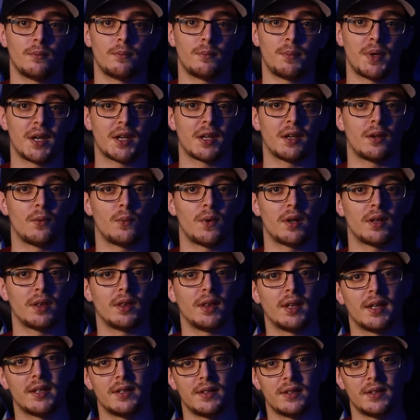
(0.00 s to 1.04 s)
picking what
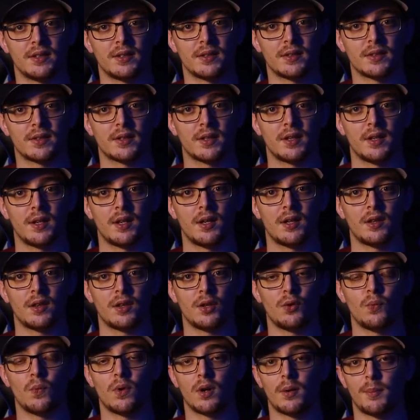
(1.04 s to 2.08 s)
lenses that
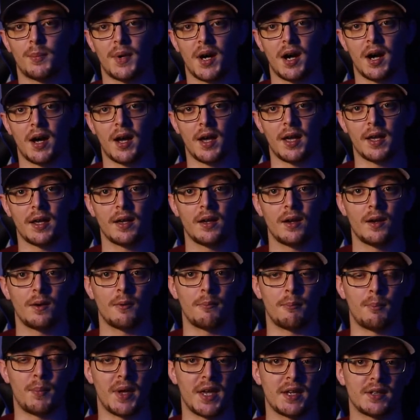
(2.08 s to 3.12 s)
you want to buy
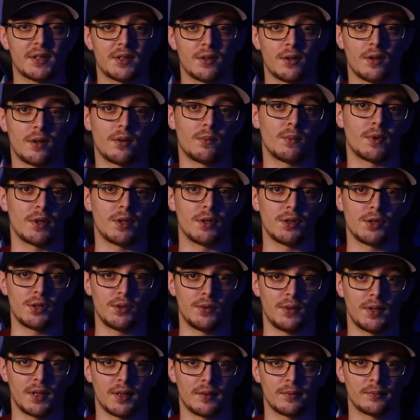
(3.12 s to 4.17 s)
based on what you're
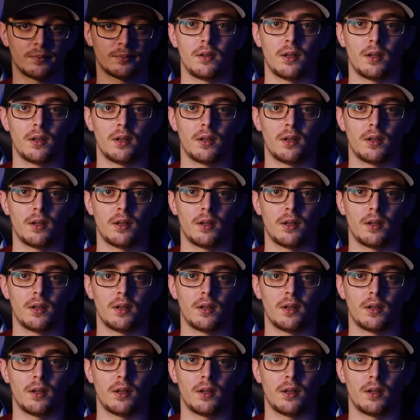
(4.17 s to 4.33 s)
shooting.